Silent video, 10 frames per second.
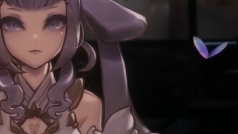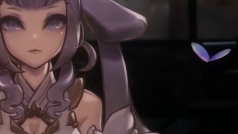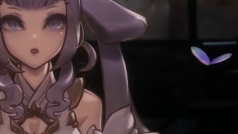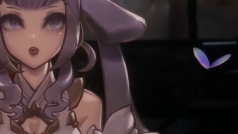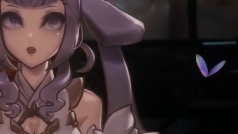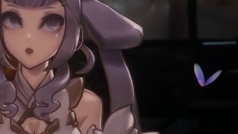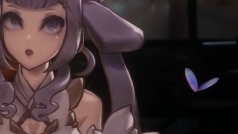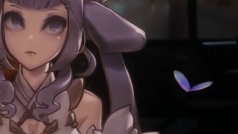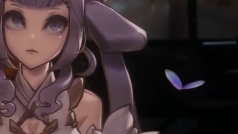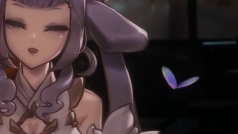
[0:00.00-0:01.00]

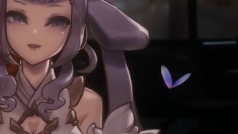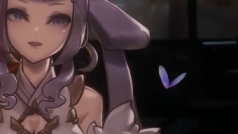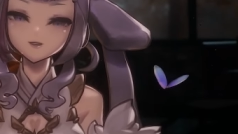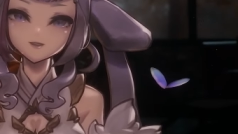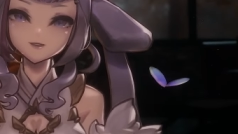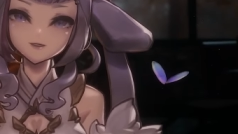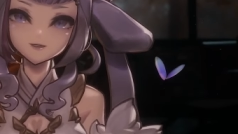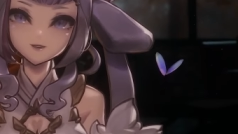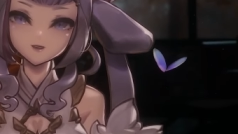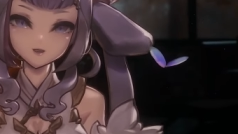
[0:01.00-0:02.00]
Everyone
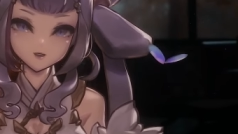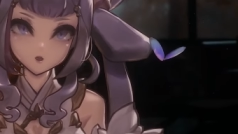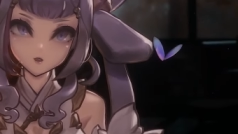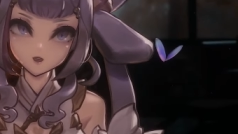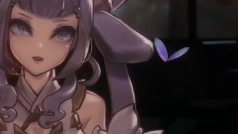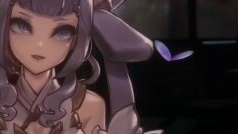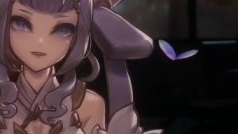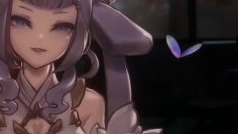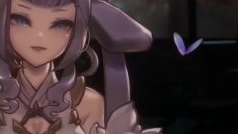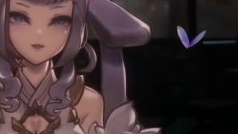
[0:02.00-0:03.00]
feels lonely.
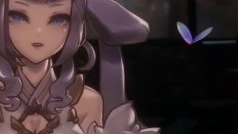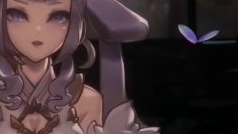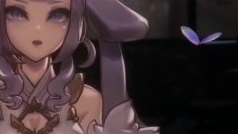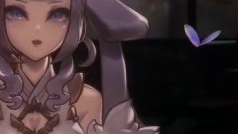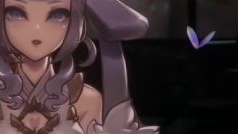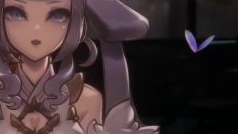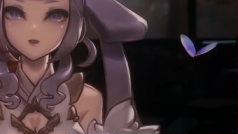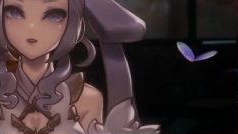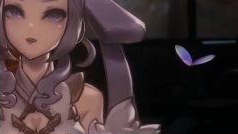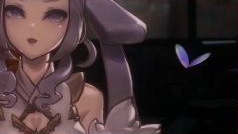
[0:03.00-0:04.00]
It's
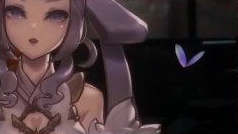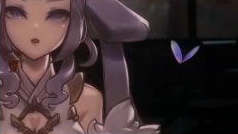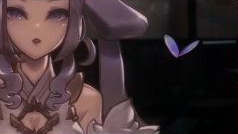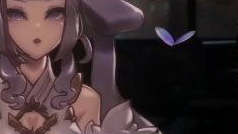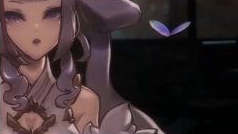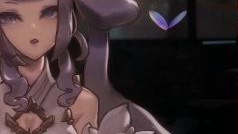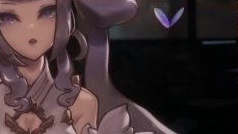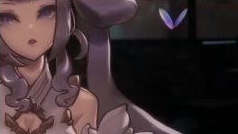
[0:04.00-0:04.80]
not just you.